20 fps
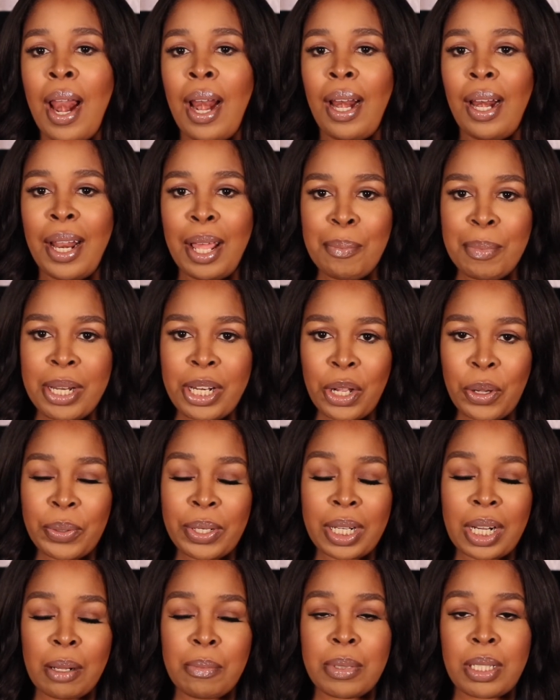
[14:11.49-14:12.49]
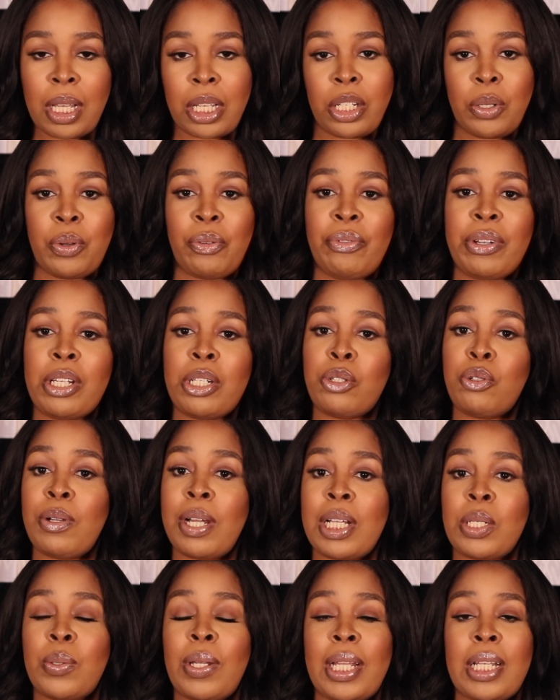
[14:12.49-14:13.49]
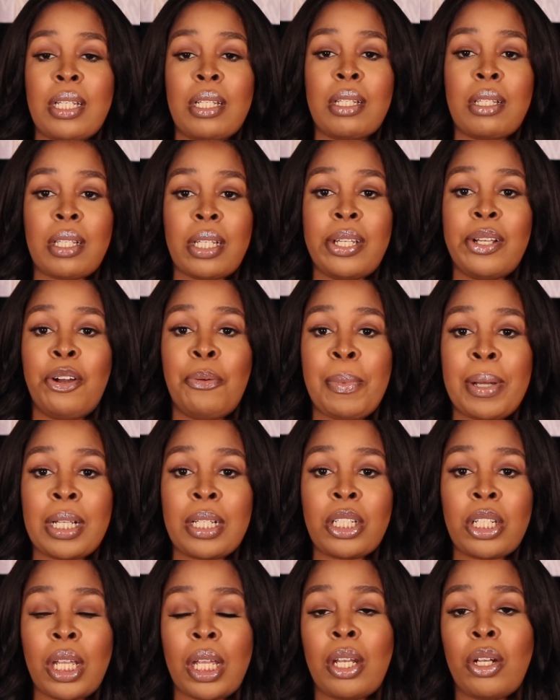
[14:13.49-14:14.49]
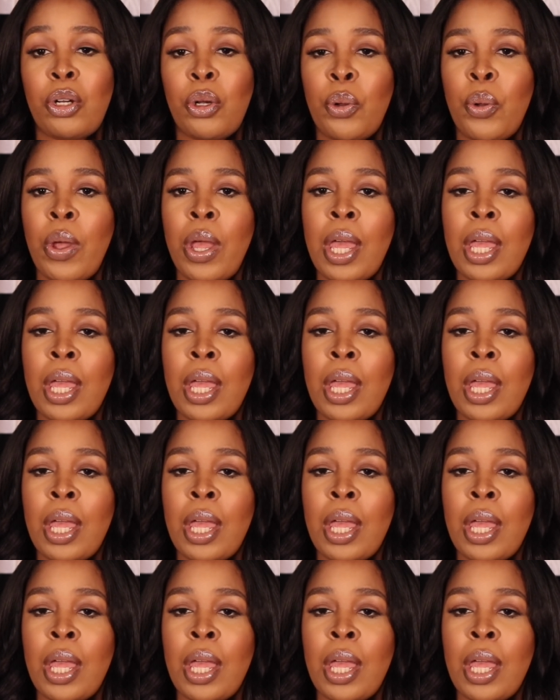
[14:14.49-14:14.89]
Let me know in the comment section what videos you guys would like to see on my channel.